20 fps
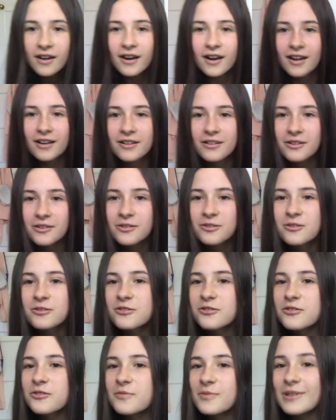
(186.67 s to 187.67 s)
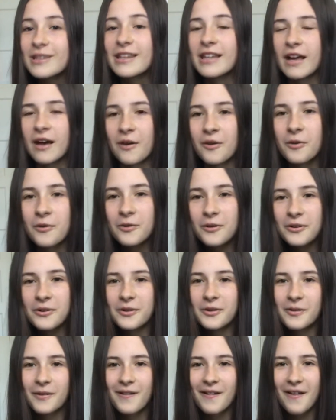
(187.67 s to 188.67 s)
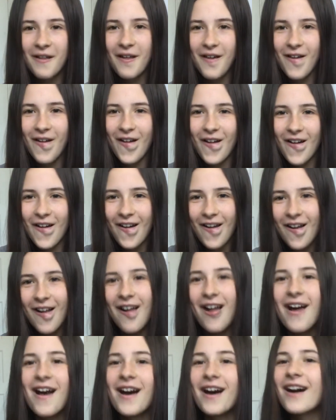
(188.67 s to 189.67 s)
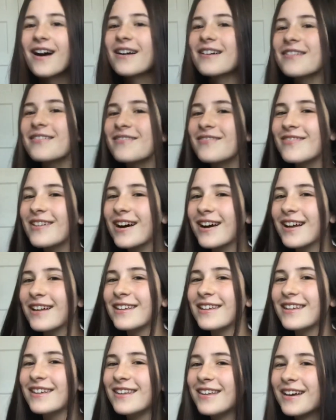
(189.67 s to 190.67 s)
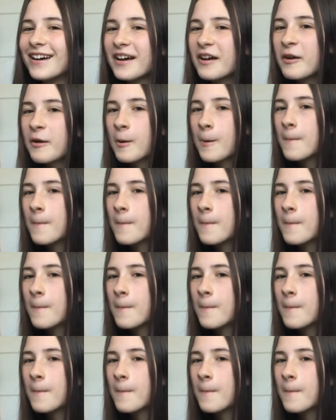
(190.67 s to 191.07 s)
I look stupid now. I don't know why I did that.